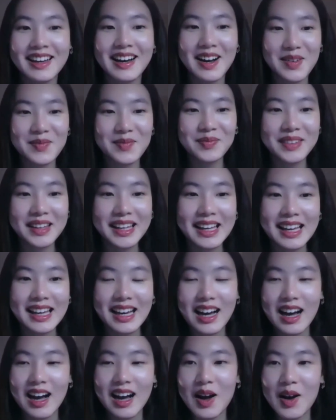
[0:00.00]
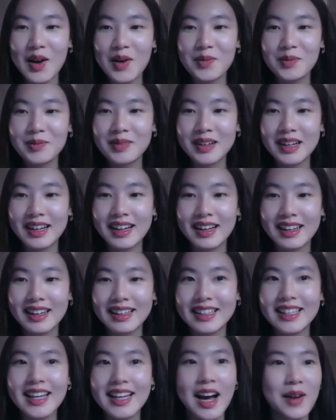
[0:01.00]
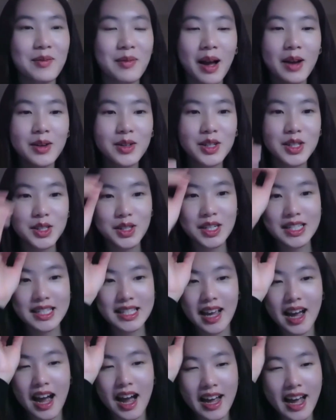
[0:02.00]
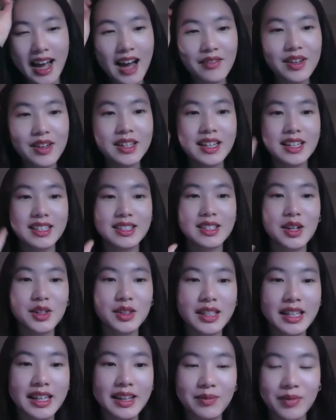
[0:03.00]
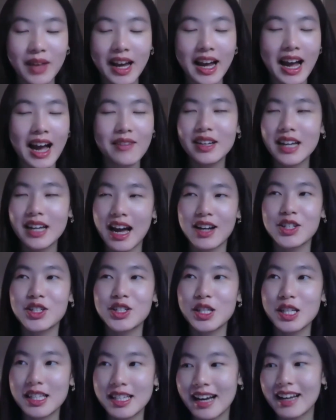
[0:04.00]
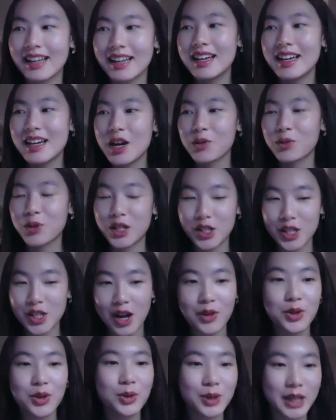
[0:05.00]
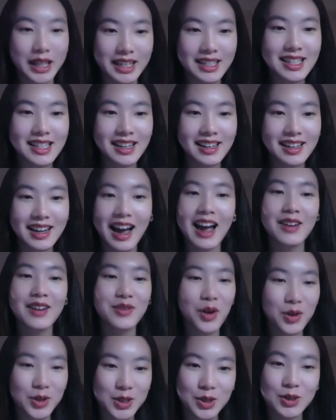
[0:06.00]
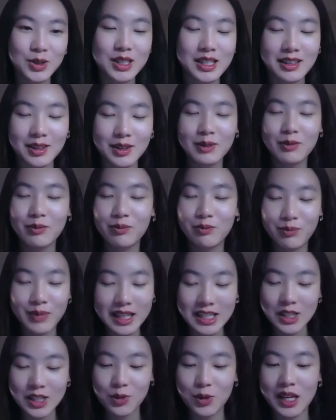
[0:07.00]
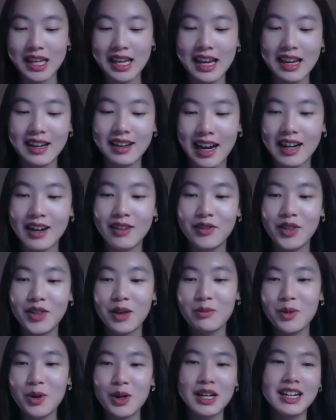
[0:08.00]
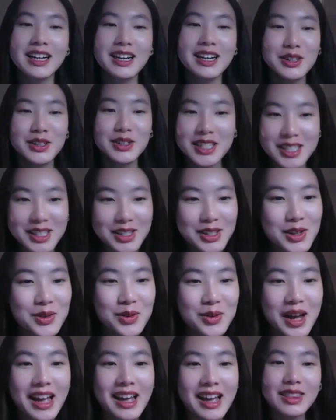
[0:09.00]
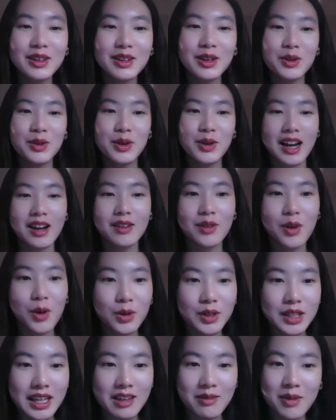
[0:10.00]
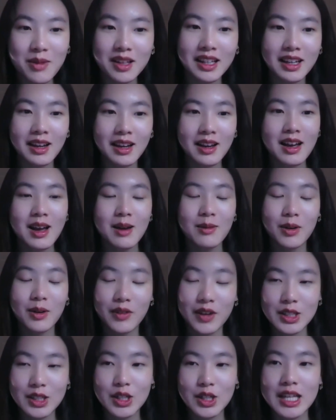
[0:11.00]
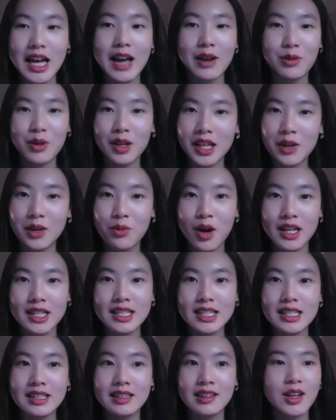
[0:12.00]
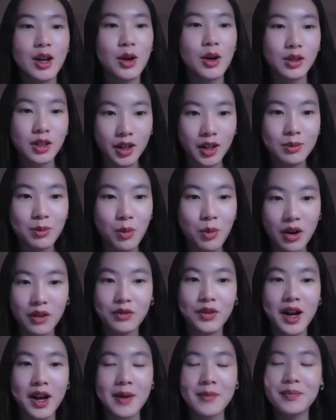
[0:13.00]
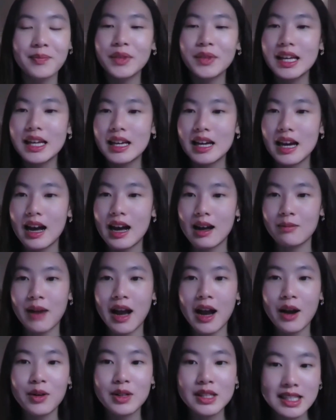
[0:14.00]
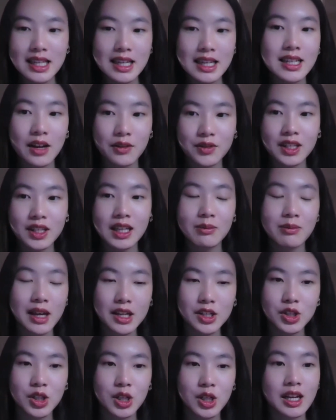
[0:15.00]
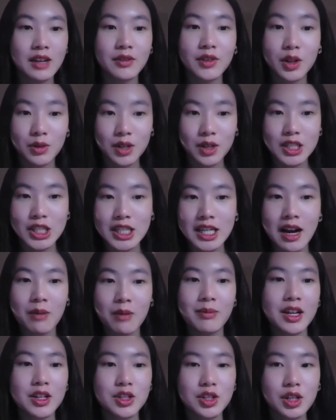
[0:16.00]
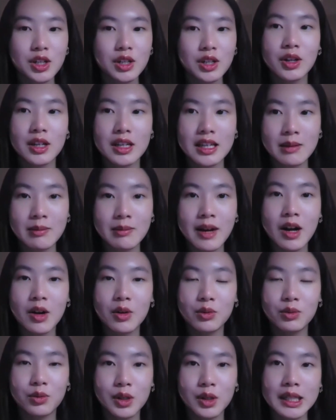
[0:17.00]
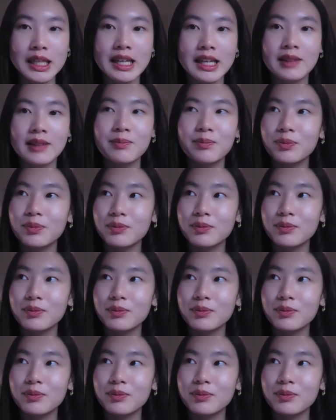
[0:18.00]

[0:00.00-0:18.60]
yeah. Um, yeah, I was just gonna say I haven't actually yet reached out through LinkedIn. I've also still been doing it kind of the more traditional way through kind of cold emailing professors that I really want to, learn more from. I would say definitely make sure if you're reaching out, make sure your email really